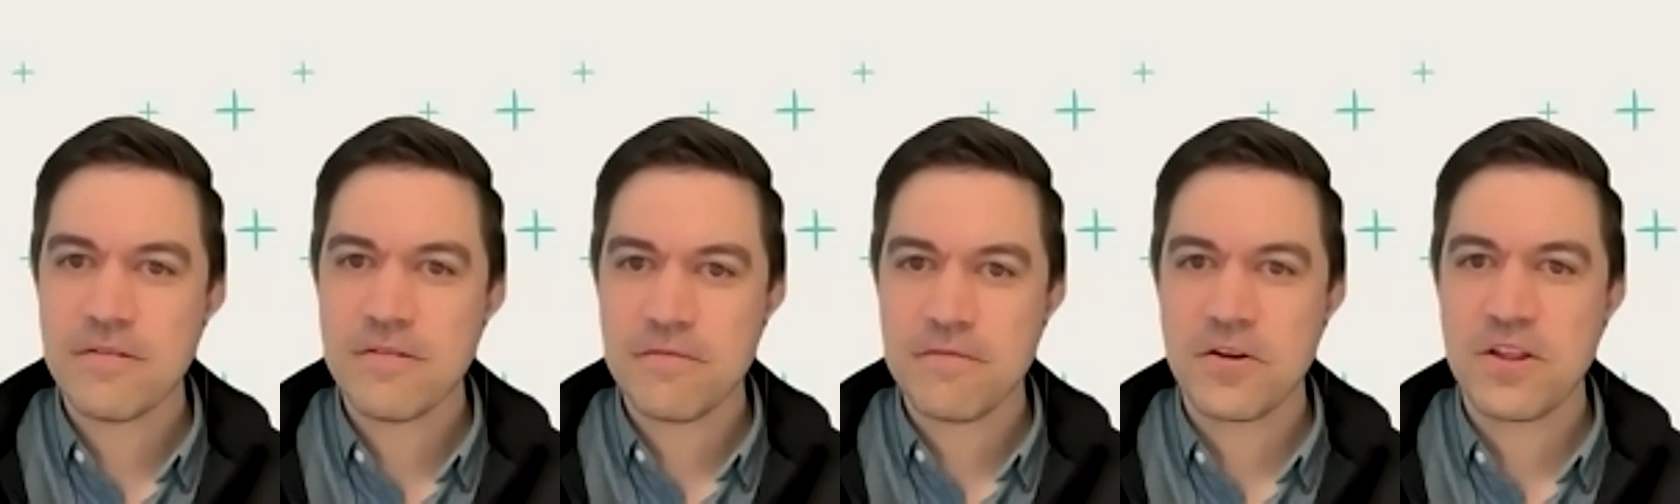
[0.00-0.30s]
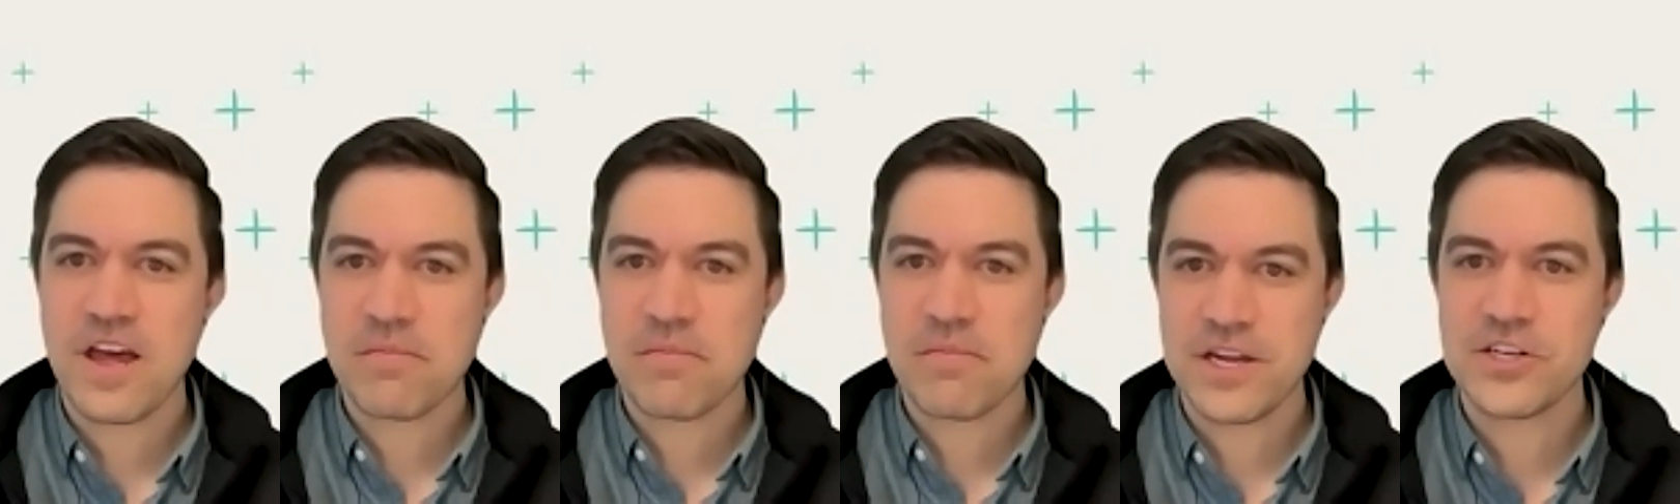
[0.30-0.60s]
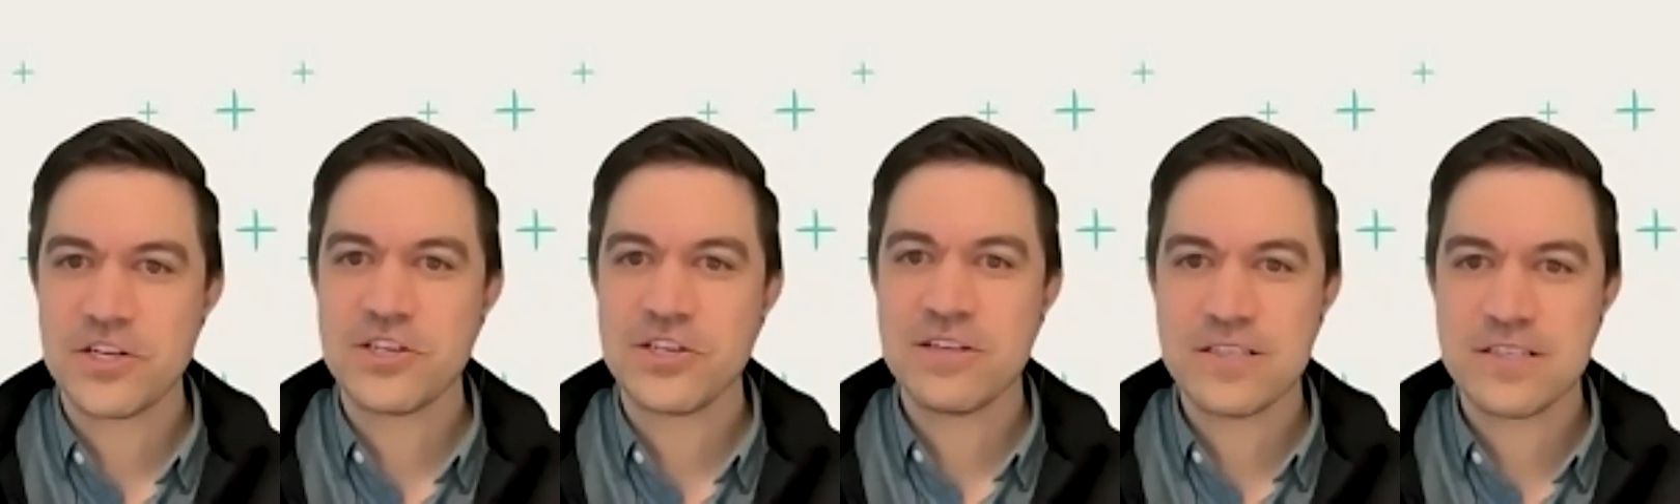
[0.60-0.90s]
for that
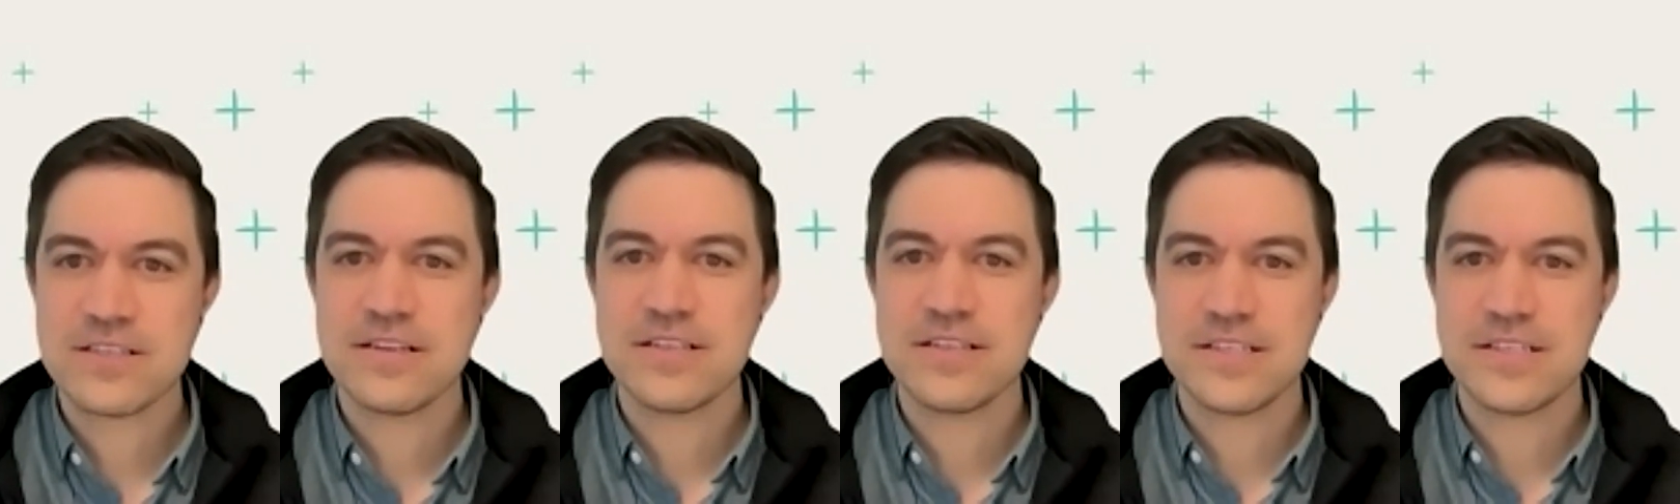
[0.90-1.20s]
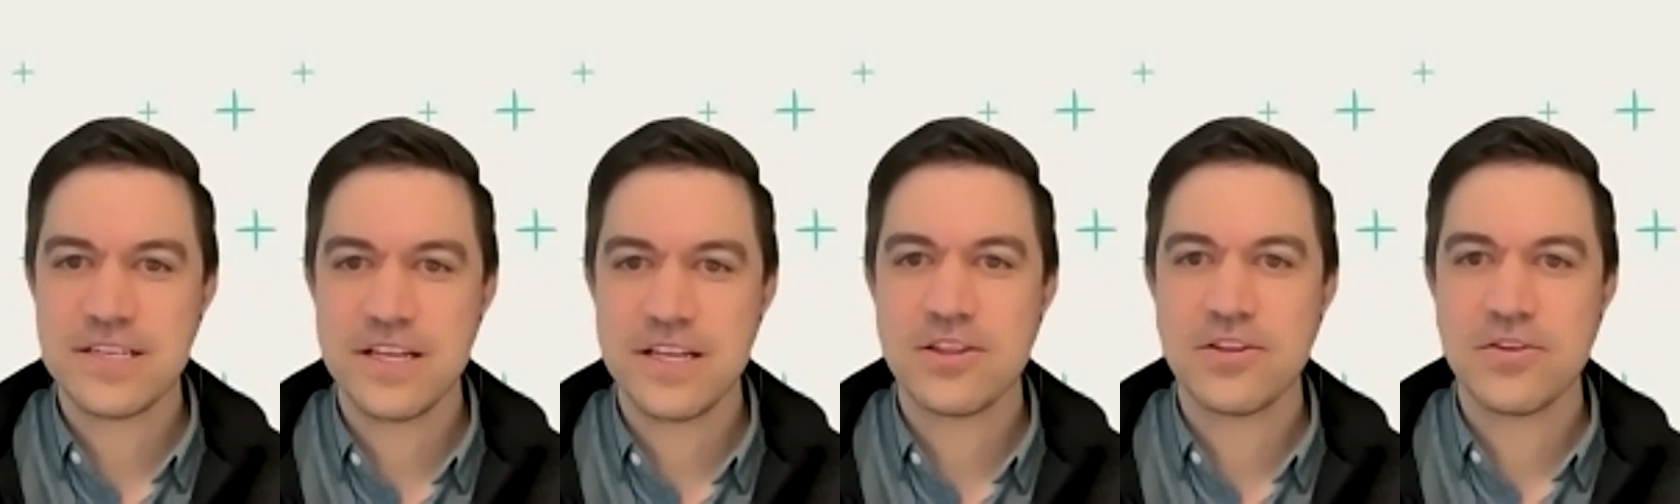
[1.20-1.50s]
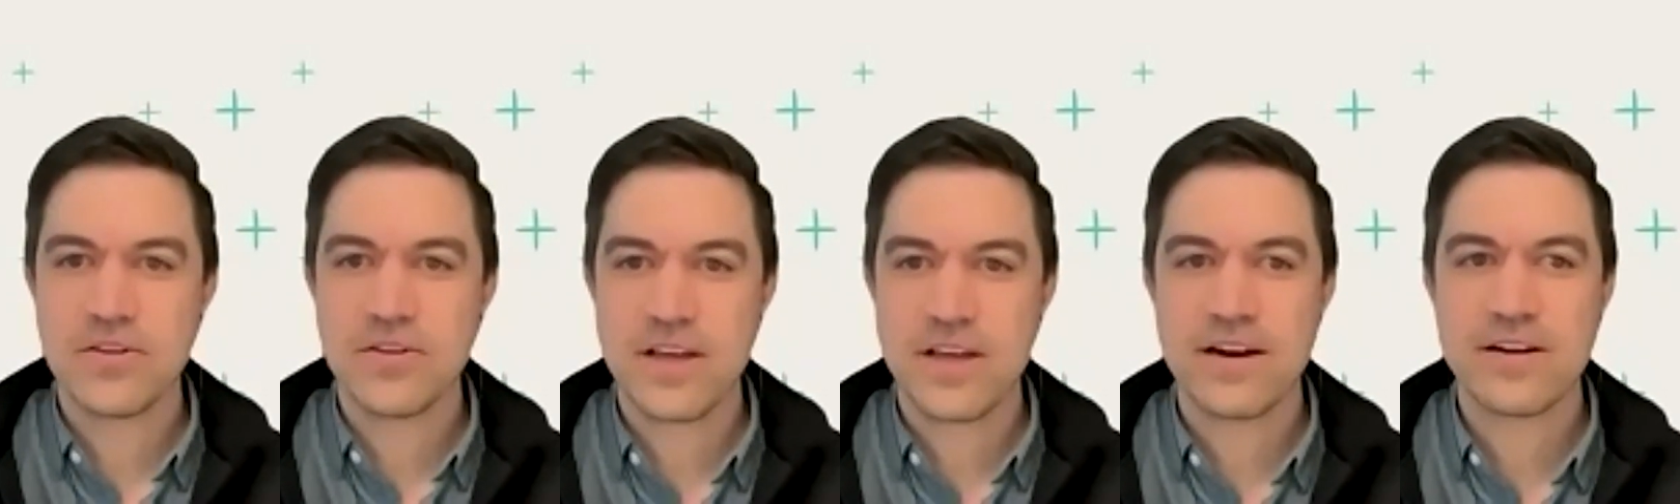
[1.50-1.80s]
patience and seen
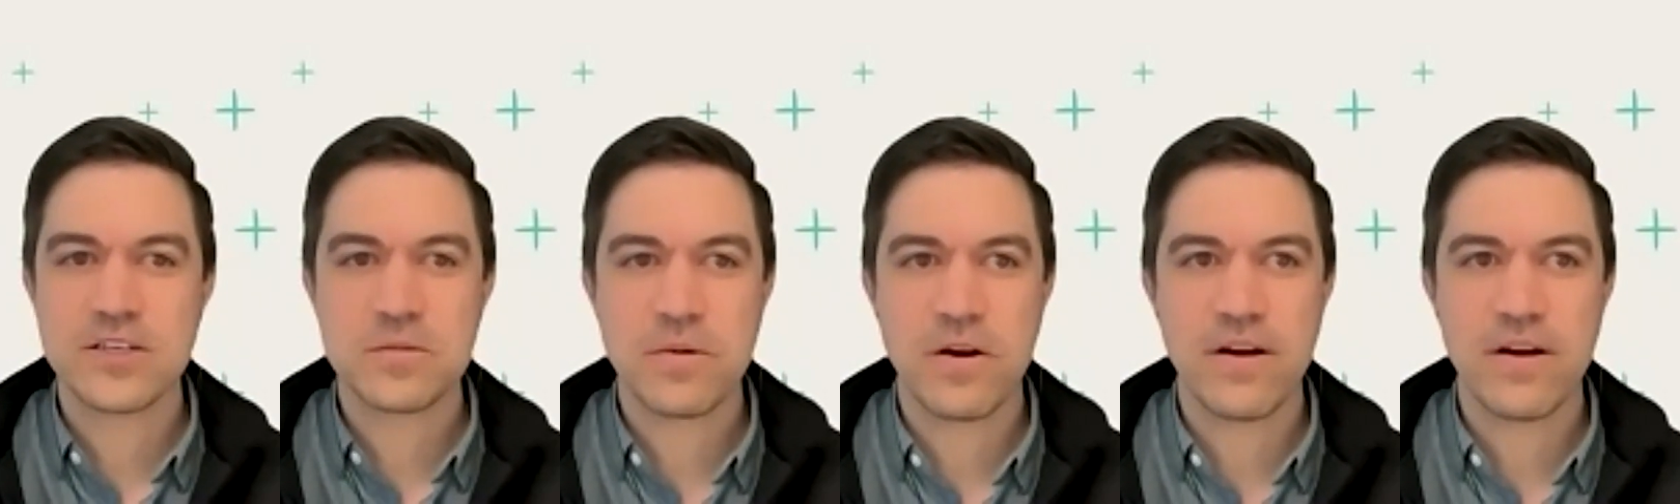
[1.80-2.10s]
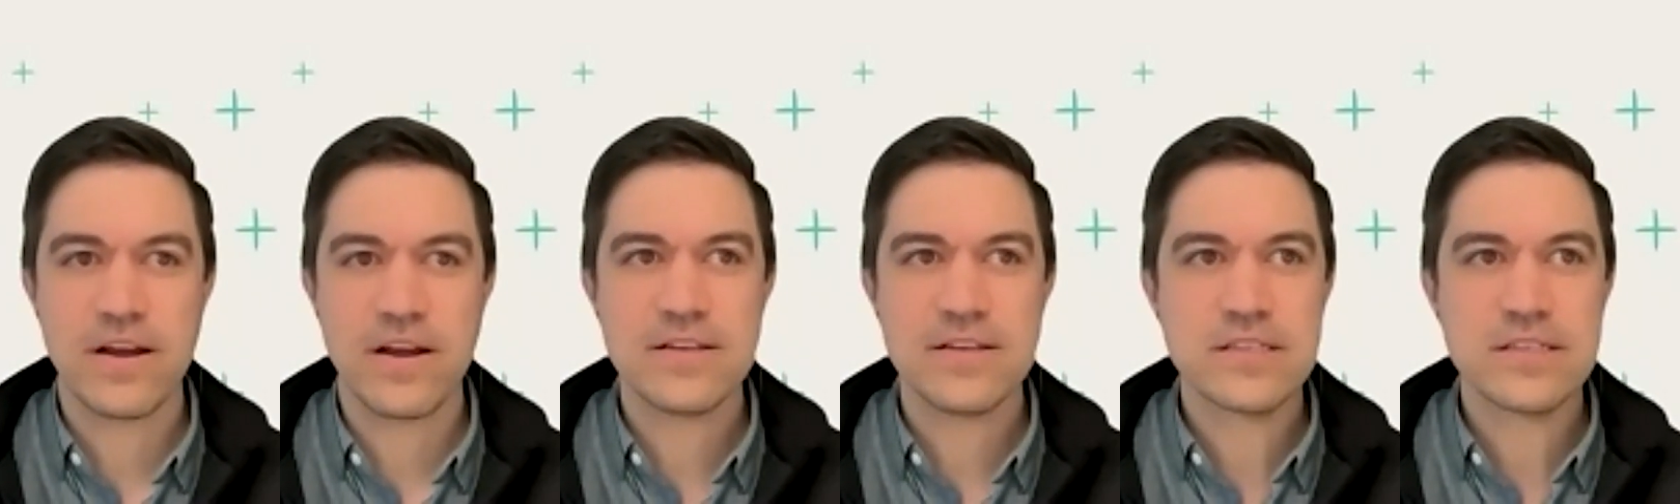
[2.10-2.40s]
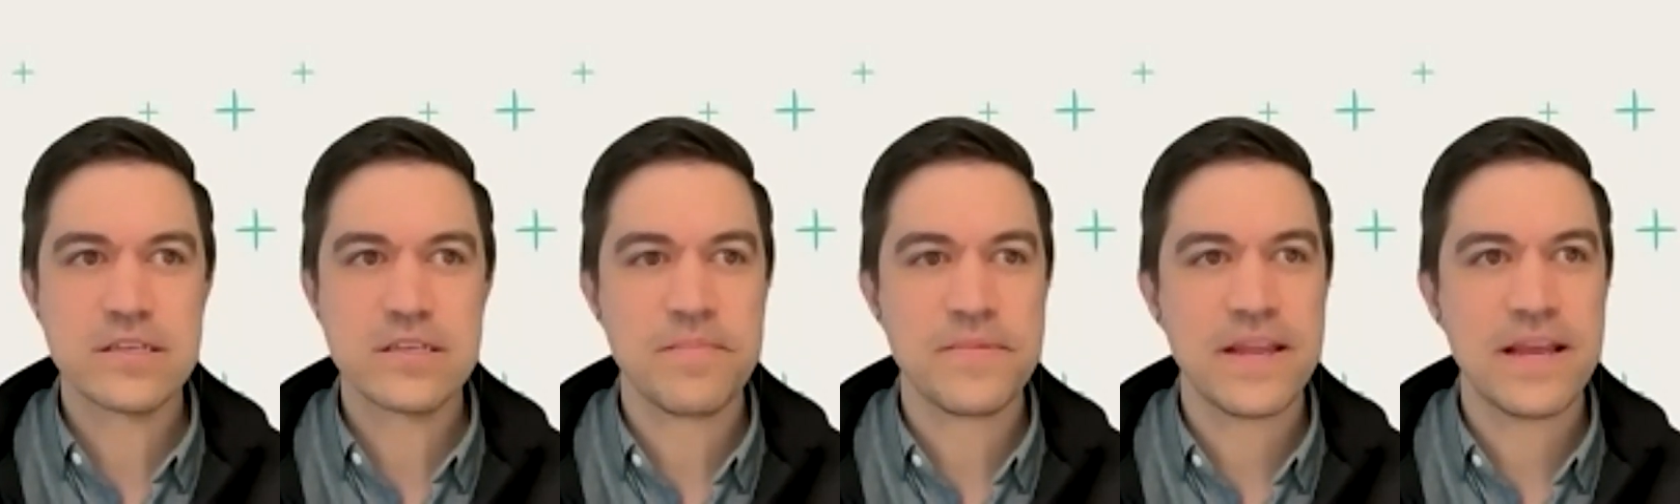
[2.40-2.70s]
through that
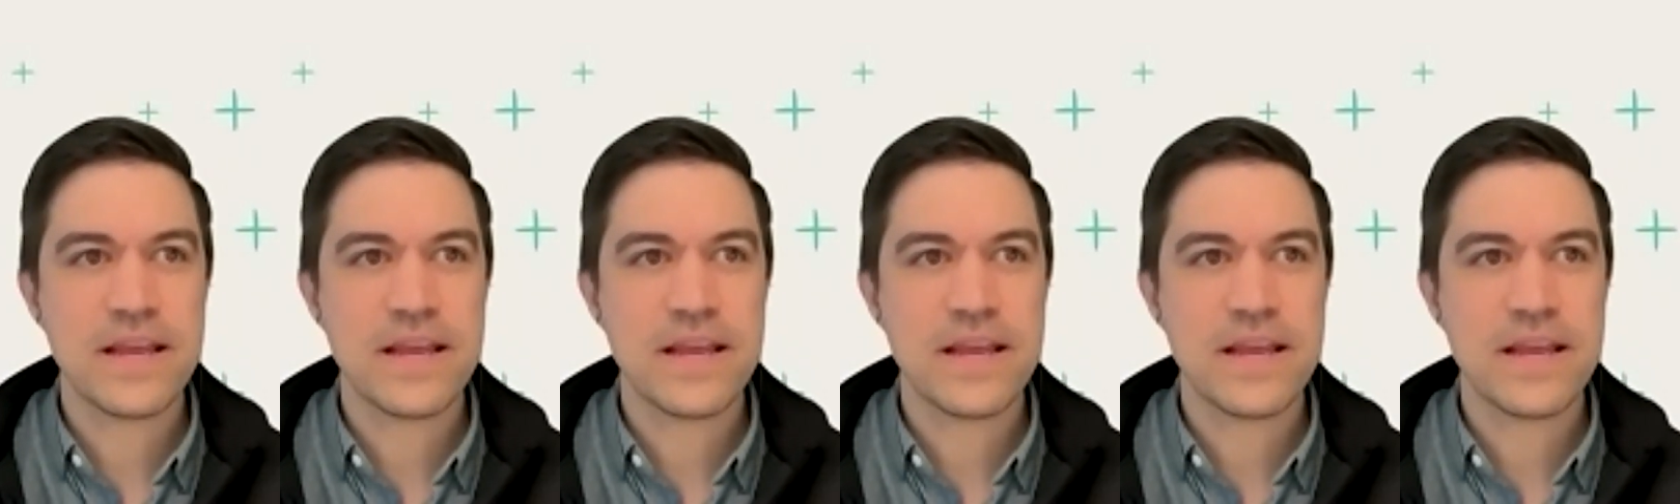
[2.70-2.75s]
experience.